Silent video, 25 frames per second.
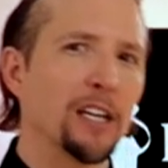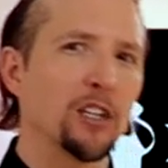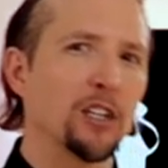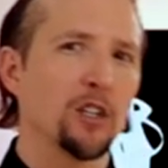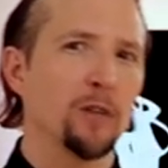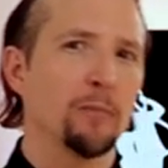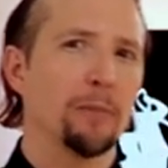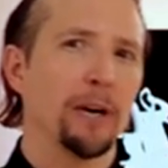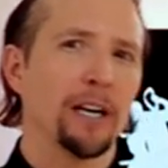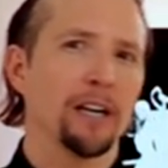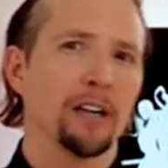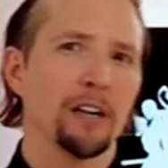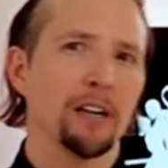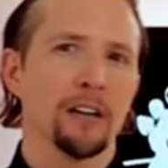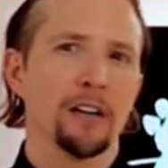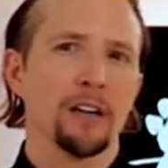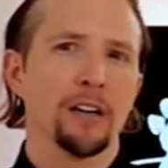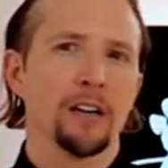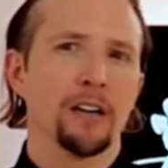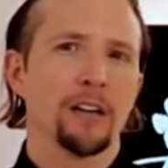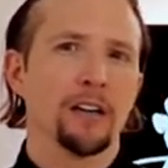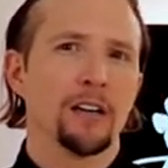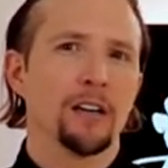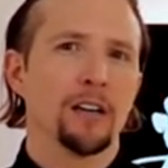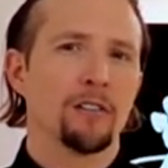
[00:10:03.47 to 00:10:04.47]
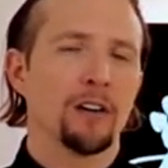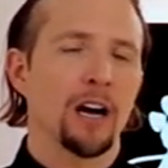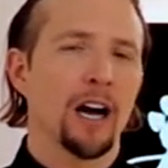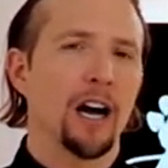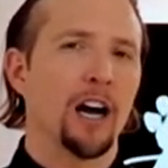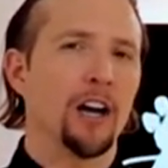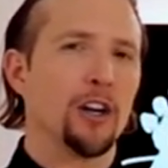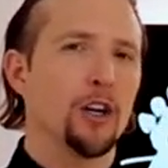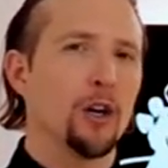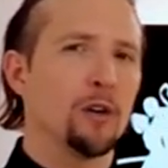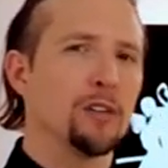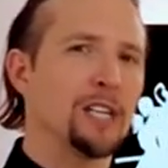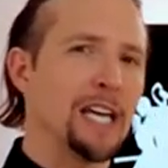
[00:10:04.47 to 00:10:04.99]
you better, right? I
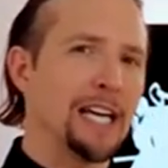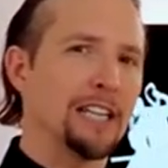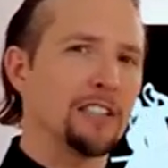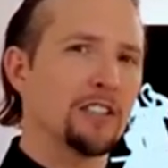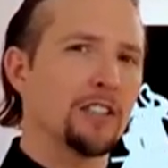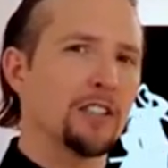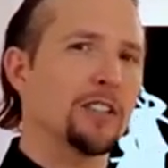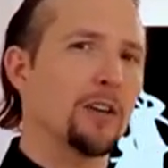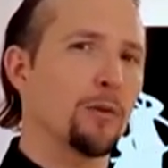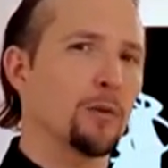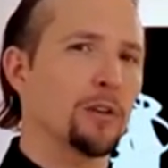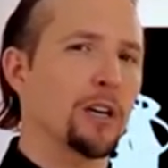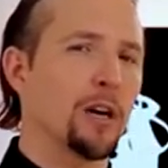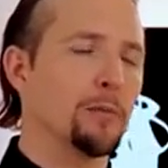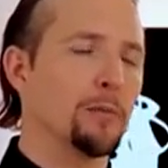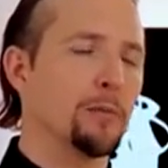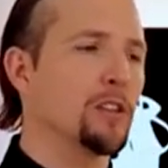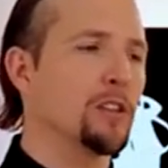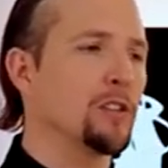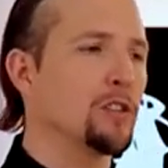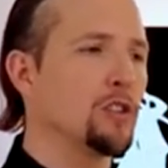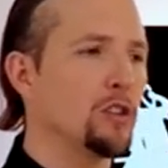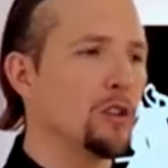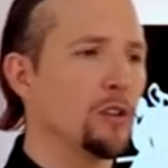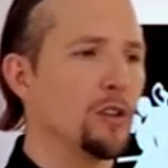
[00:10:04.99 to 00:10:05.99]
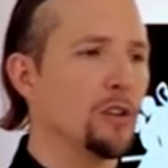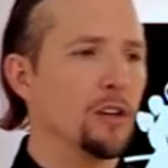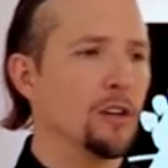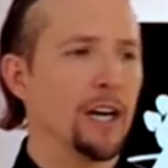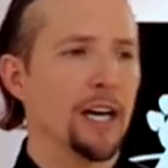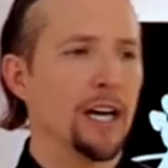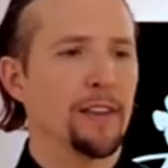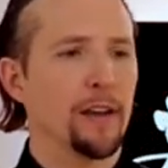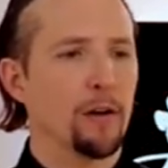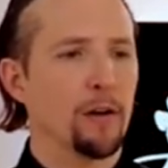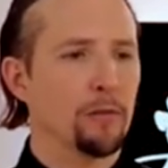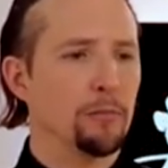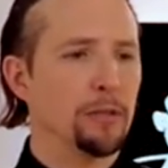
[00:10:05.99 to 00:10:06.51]
know dancers that would come into the studio
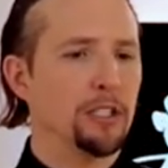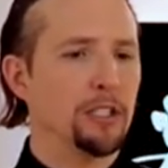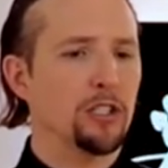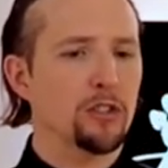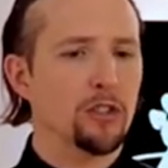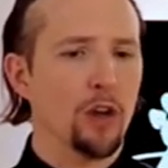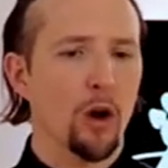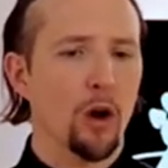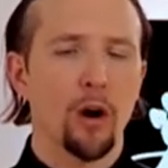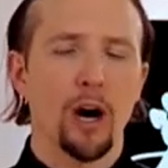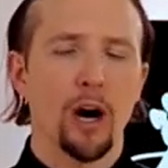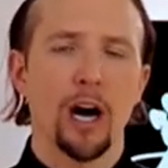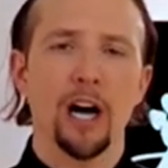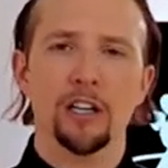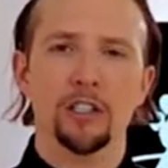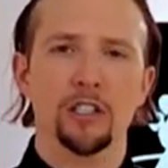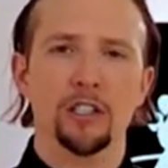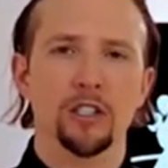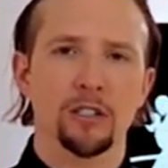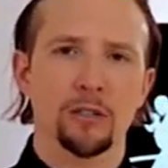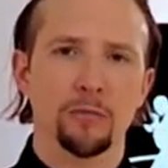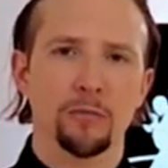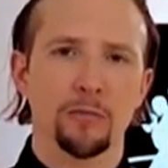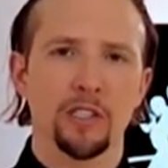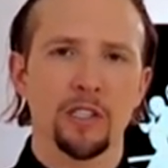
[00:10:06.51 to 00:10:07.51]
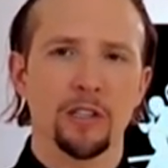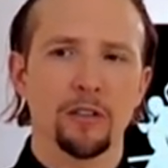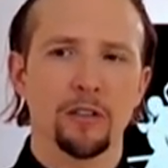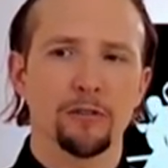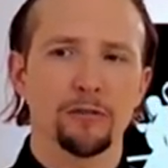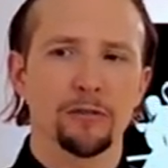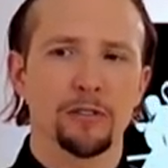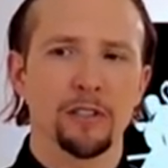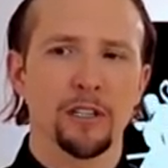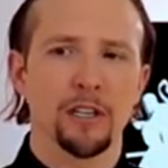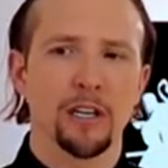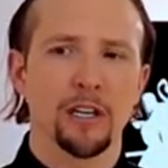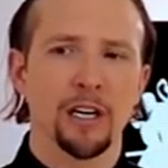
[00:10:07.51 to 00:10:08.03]
and they would be so harsh on themselves,
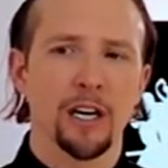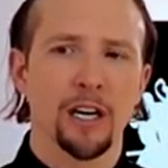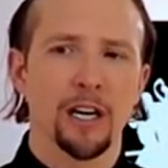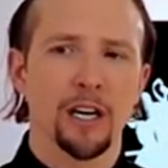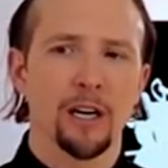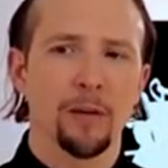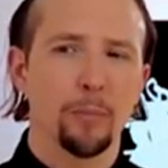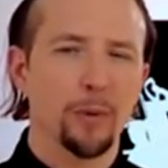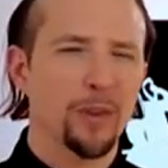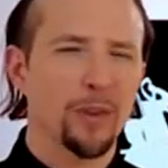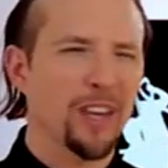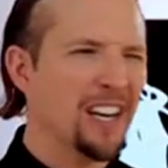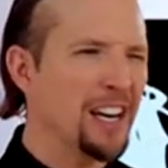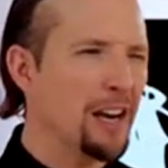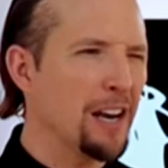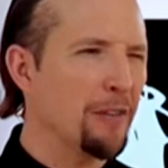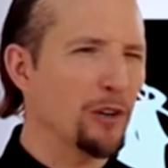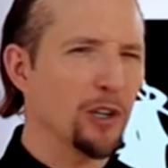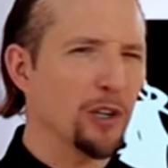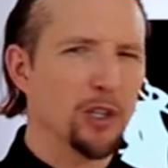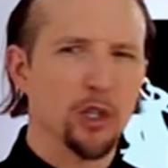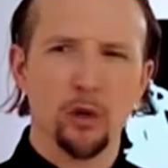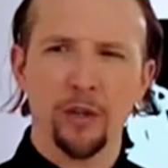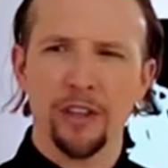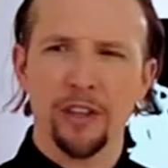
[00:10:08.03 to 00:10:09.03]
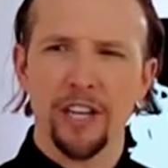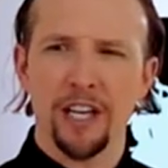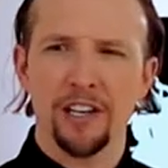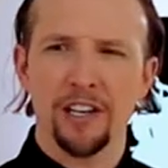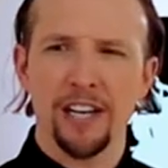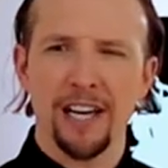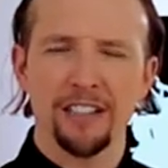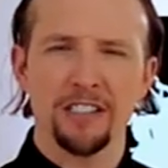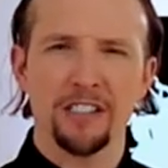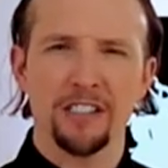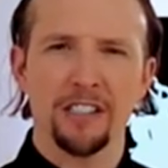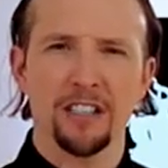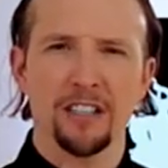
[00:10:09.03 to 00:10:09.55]
but they never enjoyed their
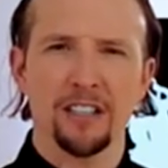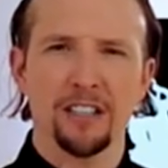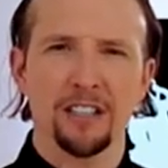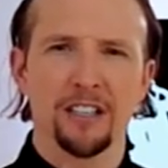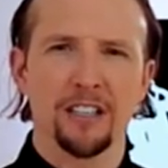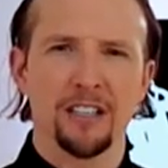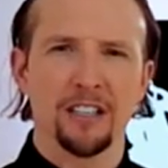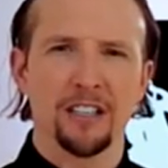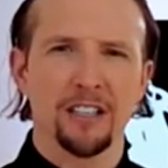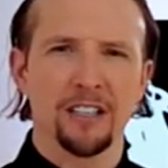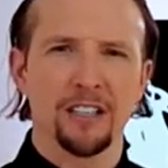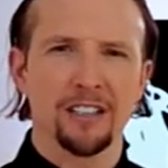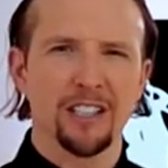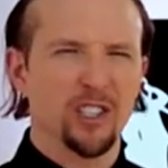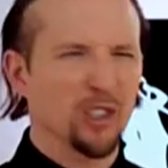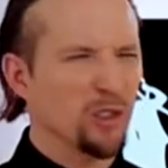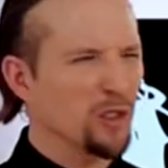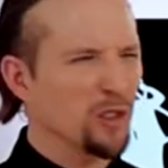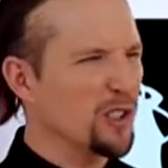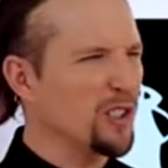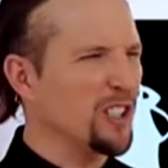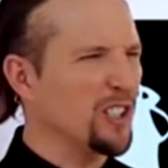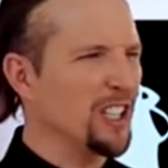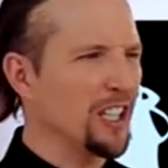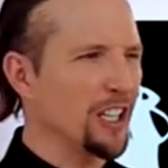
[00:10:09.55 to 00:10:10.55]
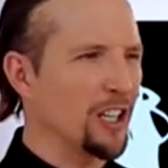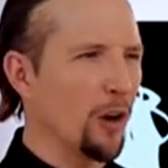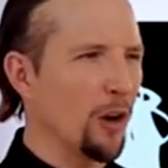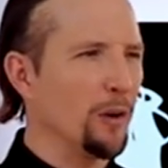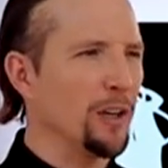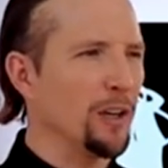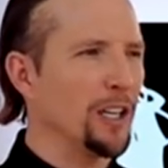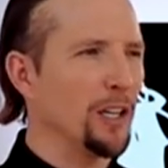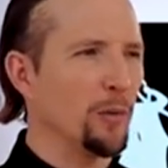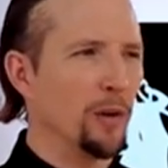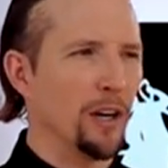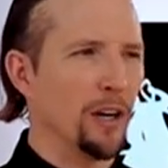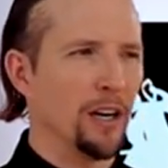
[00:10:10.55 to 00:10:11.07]
dancing. They also didn't go
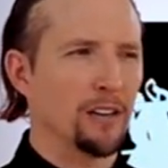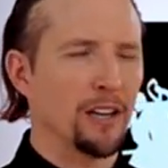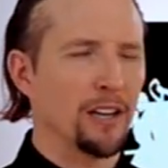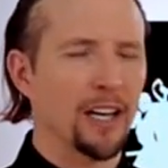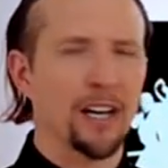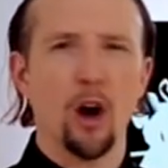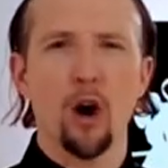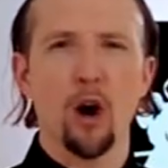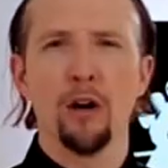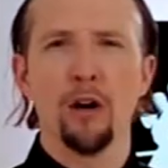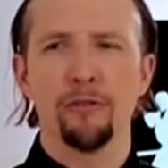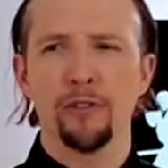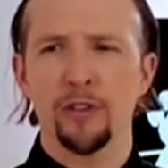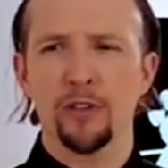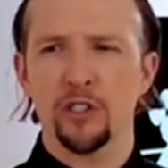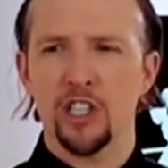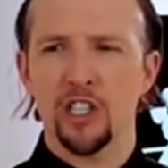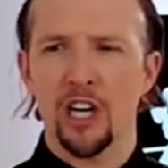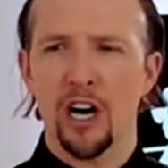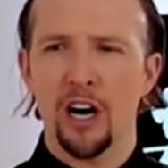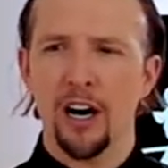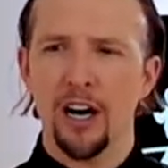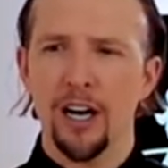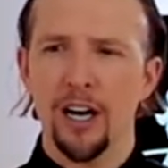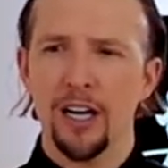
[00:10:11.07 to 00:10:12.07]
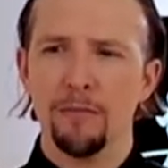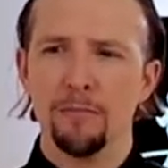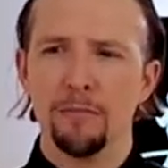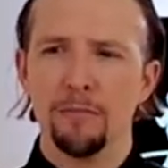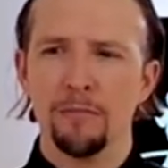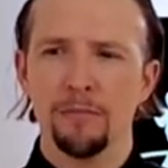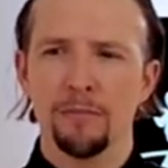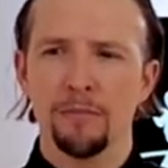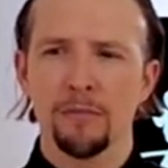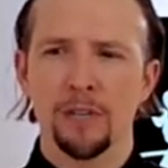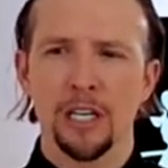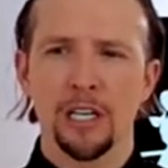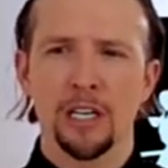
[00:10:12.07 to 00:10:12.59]
anywhere. Like, over time,
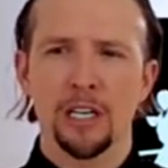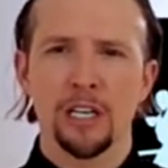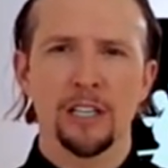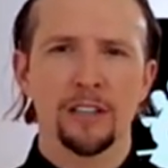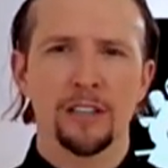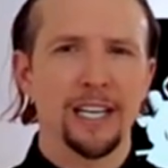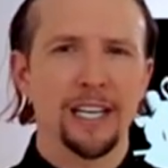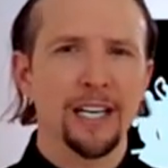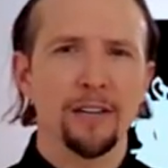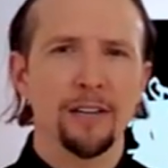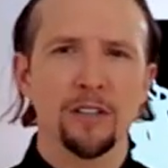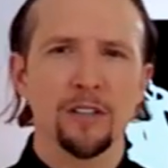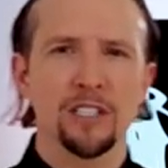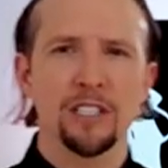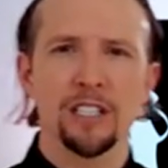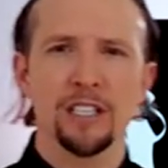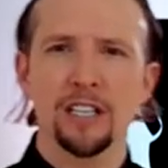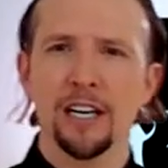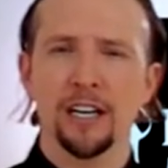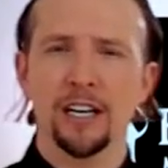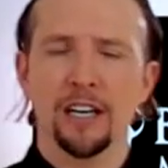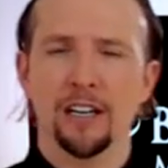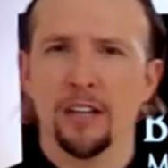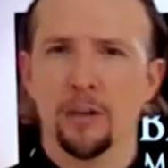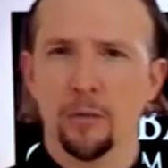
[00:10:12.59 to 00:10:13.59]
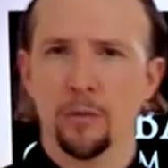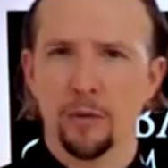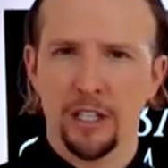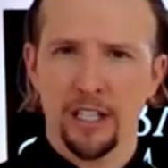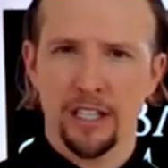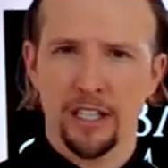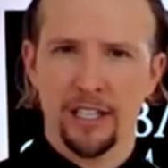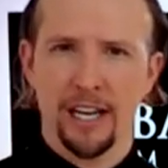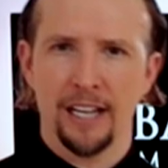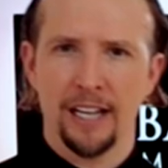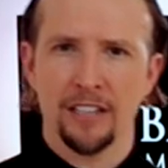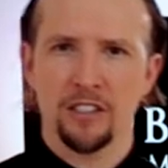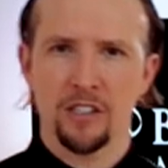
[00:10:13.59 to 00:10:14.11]
They never did anything with their
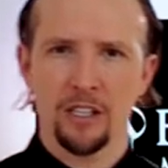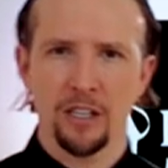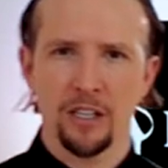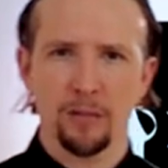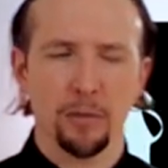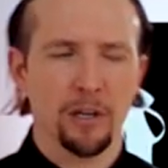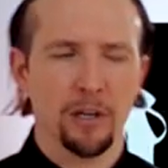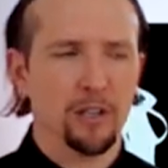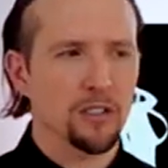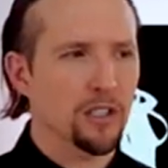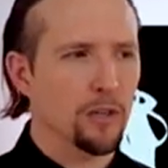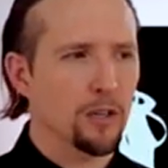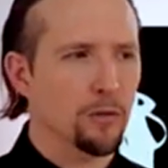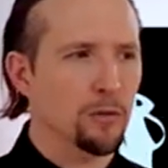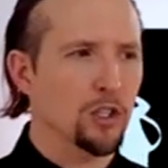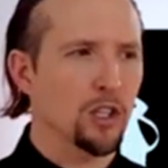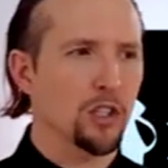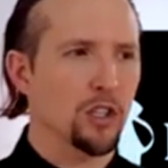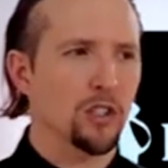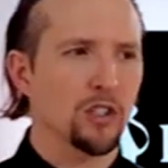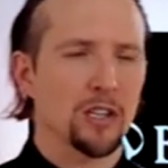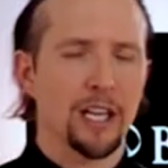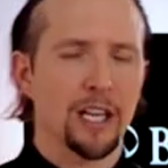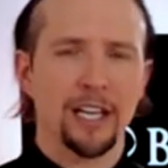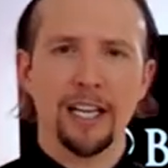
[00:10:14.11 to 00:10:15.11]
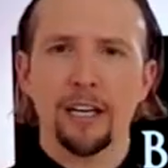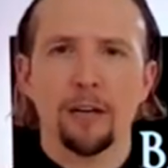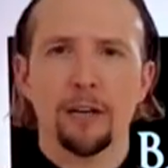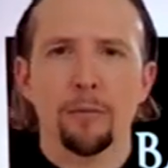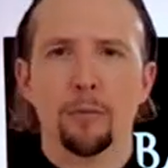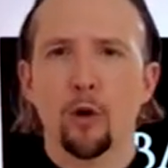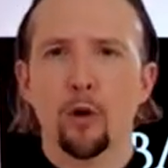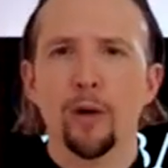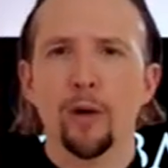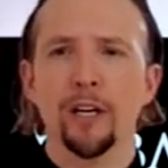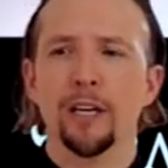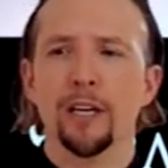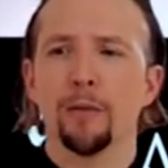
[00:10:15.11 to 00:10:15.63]
dancing because they end up
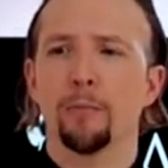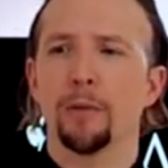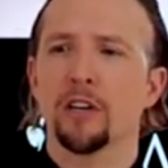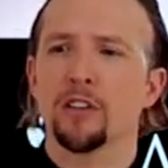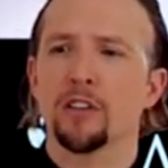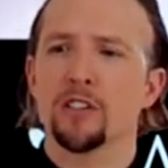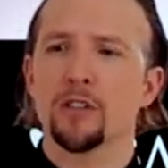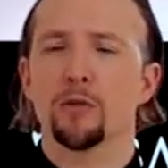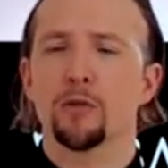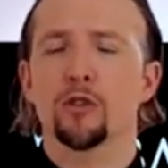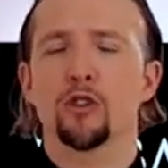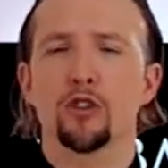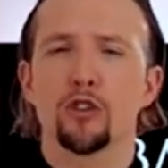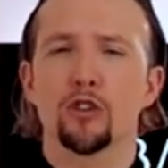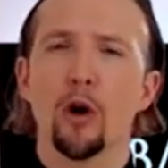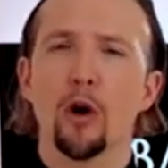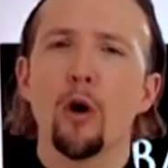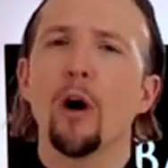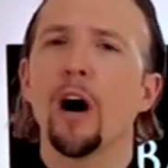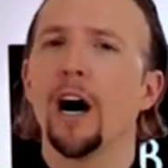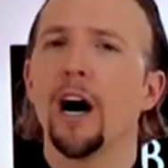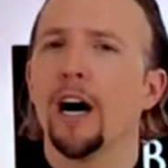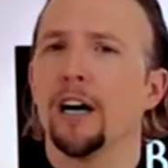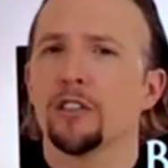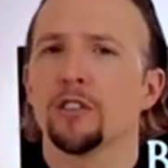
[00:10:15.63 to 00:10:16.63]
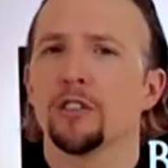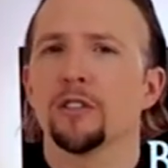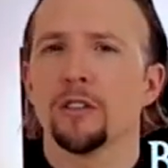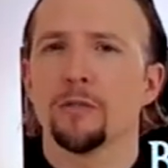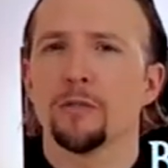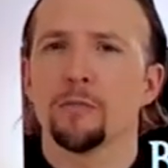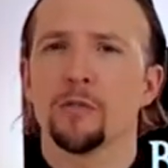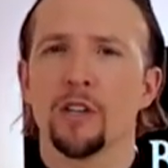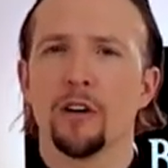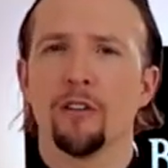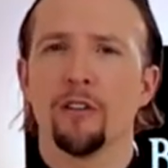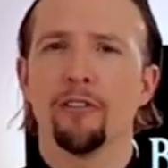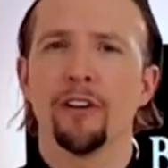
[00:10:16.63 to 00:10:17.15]
quitting because they were so harsh on
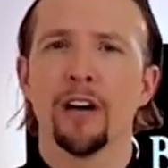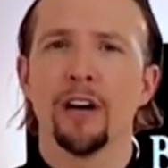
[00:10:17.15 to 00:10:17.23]
themselves.